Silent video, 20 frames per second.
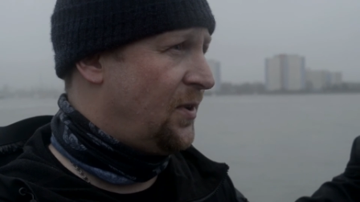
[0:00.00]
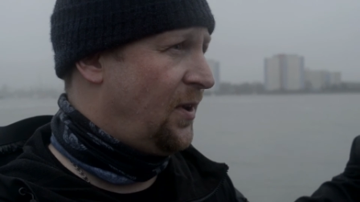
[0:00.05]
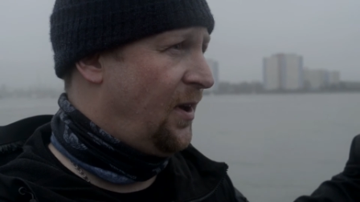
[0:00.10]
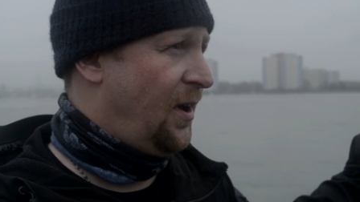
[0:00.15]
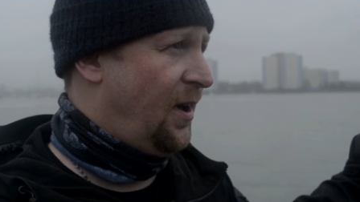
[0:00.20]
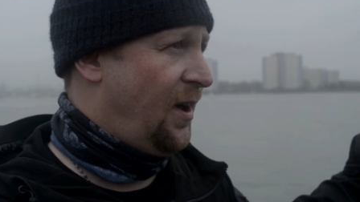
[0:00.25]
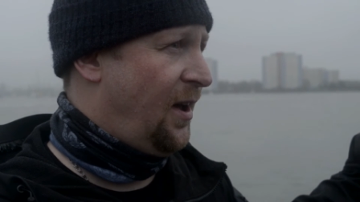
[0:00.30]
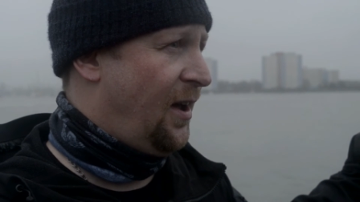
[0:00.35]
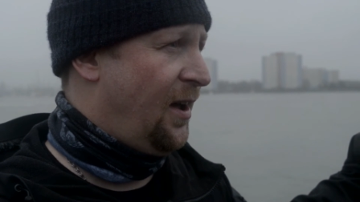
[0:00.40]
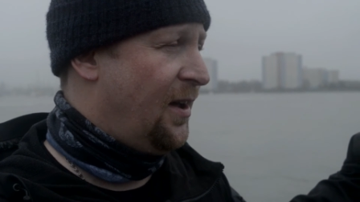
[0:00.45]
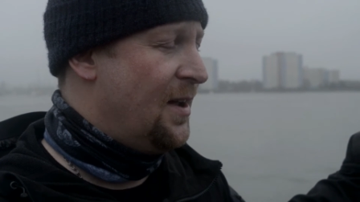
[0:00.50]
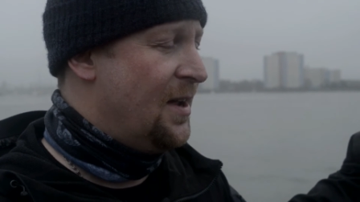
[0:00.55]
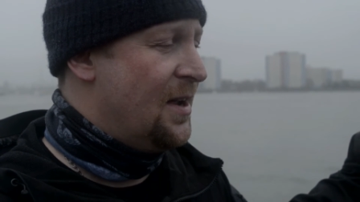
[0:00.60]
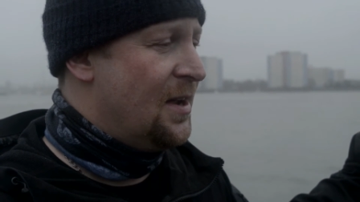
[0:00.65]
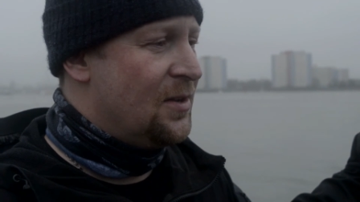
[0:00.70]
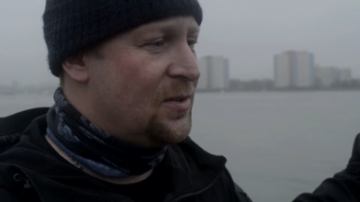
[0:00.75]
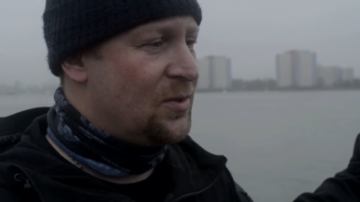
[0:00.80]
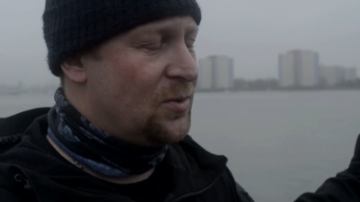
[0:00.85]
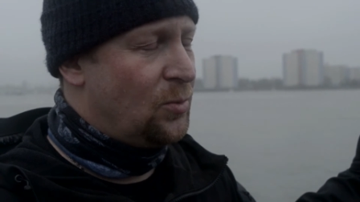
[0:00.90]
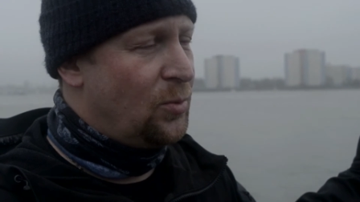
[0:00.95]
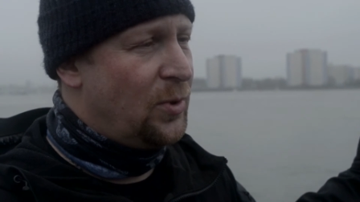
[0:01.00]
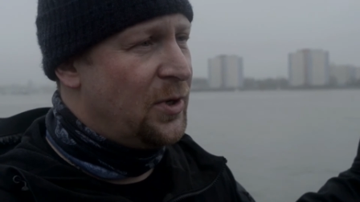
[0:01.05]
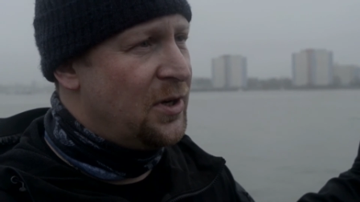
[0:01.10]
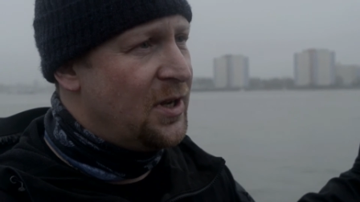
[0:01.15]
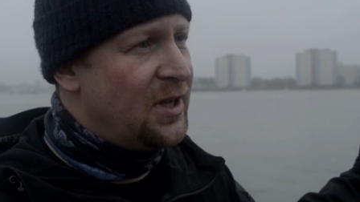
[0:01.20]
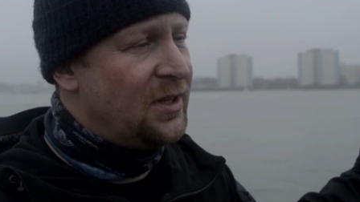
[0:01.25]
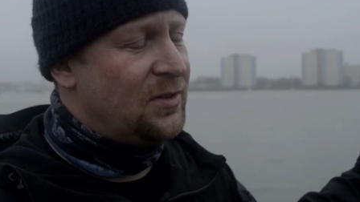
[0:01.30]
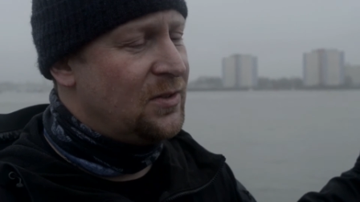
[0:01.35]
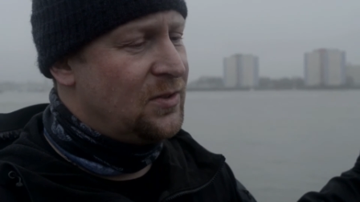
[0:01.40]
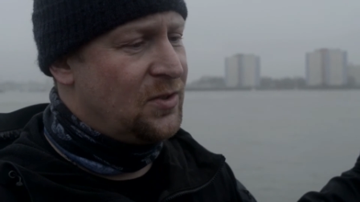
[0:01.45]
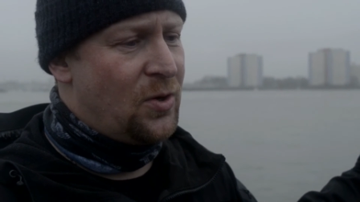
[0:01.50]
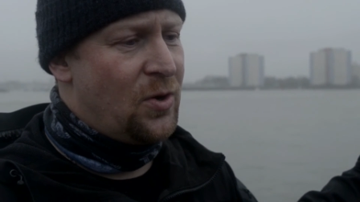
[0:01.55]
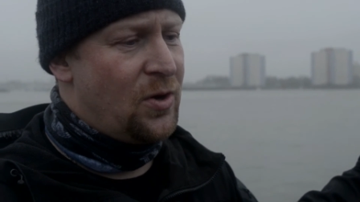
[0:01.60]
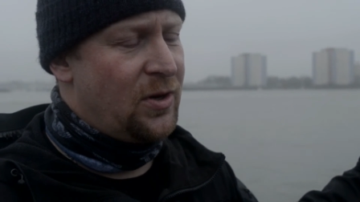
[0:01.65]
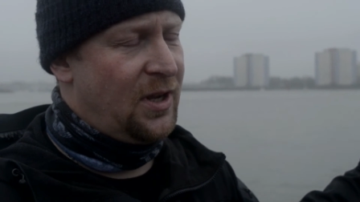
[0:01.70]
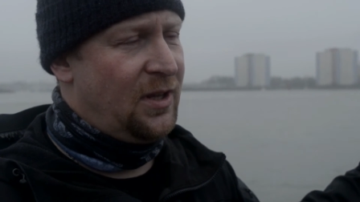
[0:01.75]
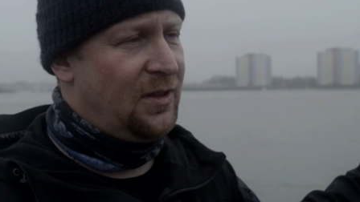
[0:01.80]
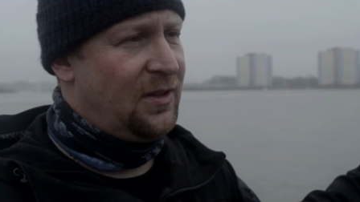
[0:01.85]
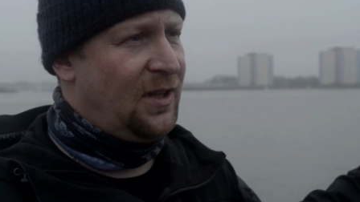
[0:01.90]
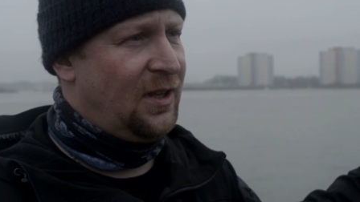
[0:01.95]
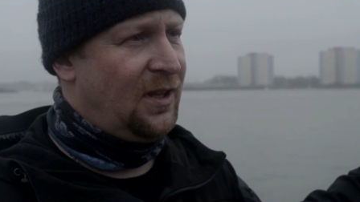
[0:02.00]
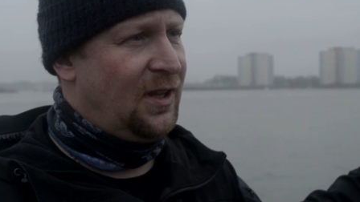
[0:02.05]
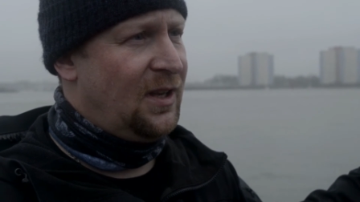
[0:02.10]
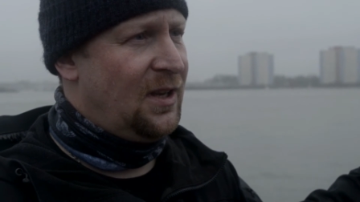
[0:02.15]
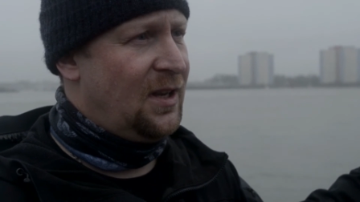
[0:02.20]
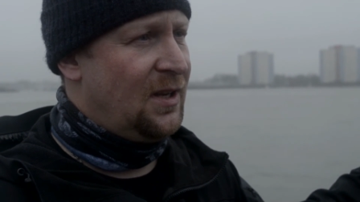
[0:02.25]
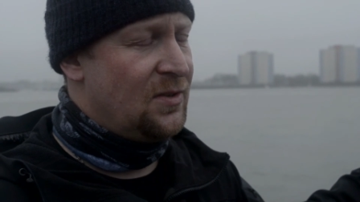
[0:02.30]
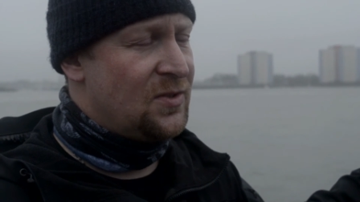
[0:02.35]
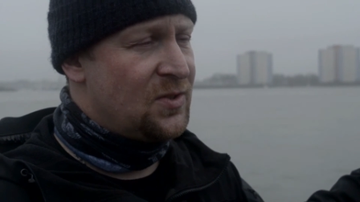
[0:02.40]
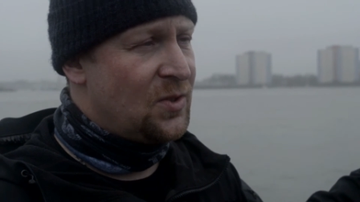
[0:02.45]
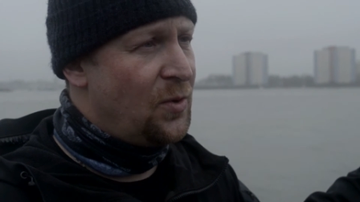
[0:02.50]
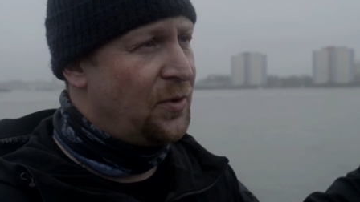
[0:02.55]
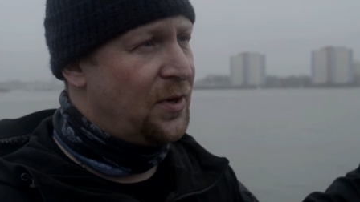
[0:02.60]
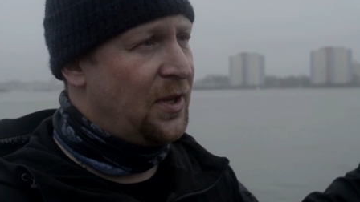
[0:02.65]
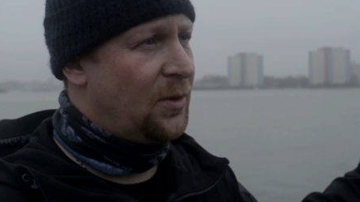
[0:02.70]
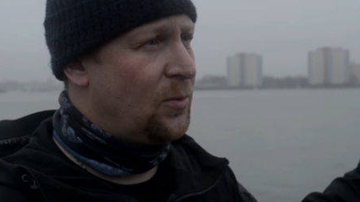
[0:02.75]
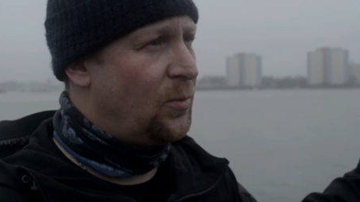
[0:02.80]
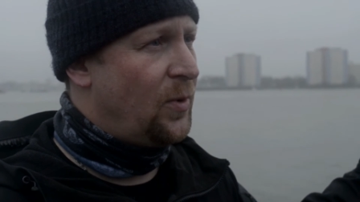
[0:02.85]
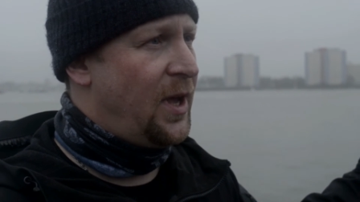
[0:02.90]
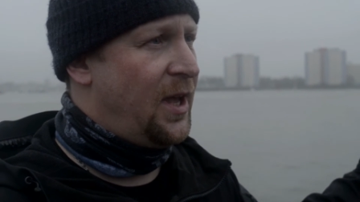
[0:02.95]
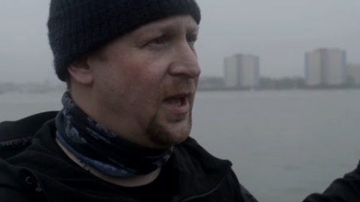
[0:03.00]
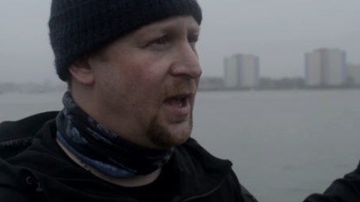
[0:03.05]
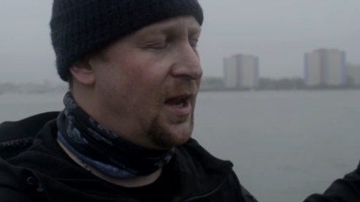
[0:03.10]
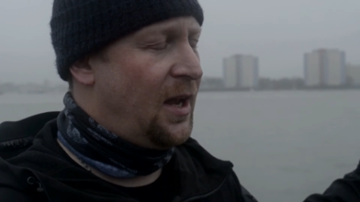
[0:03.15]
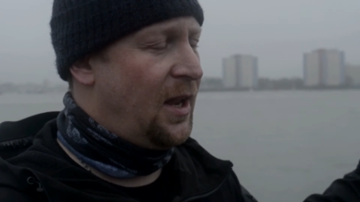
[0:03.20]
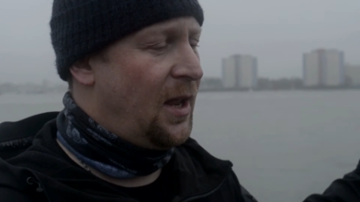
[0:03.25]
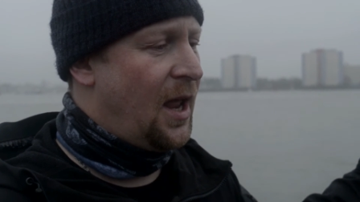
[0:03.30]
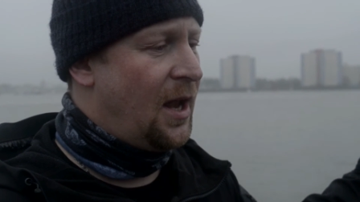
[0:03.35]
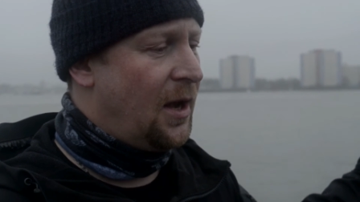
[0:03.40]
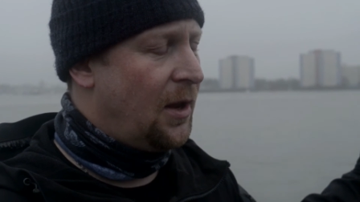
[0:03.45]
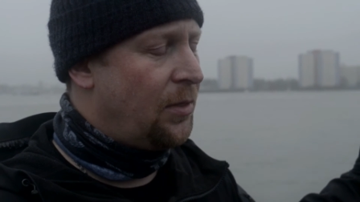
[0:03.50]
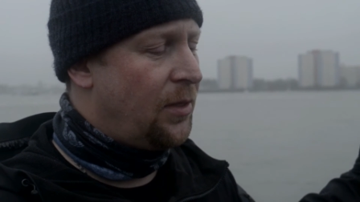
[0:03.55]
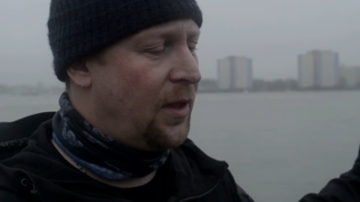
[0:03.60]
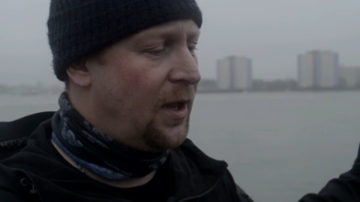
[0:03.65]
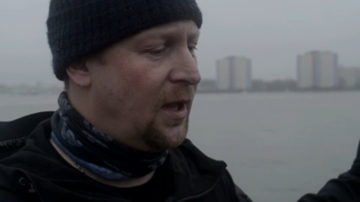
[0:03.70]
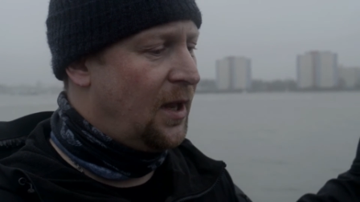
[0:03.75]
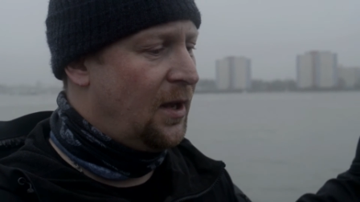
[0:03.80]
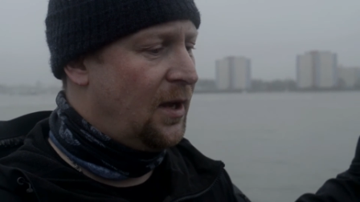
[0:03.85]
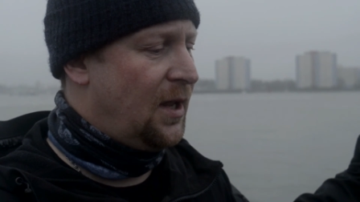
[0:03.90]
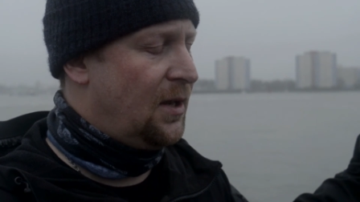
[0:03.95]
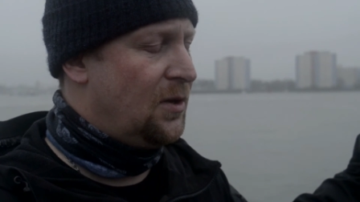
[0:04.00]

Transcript: Uh, so we're not targeting in, in sonic way any, anything in,